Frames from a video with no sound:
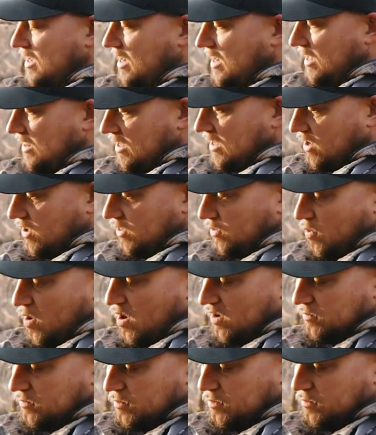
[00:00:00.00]
And then on the
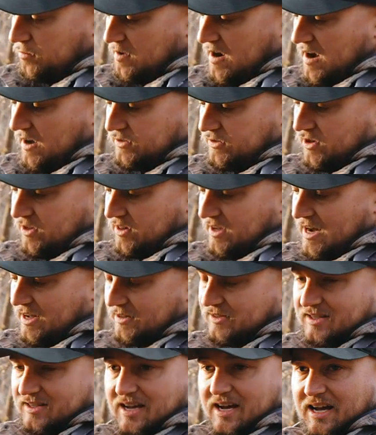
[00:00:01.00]
waterproof pouch on the
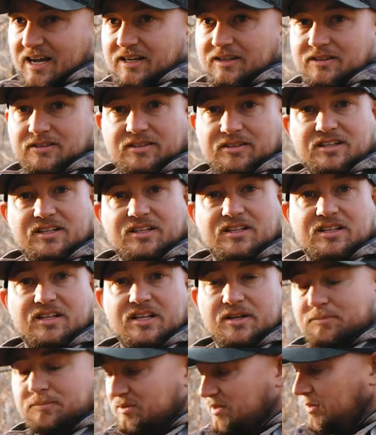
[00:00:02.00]
outside,
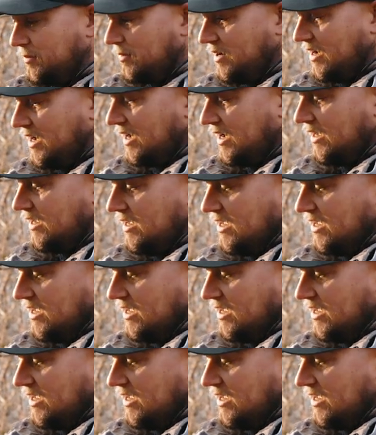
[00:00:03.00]
keep some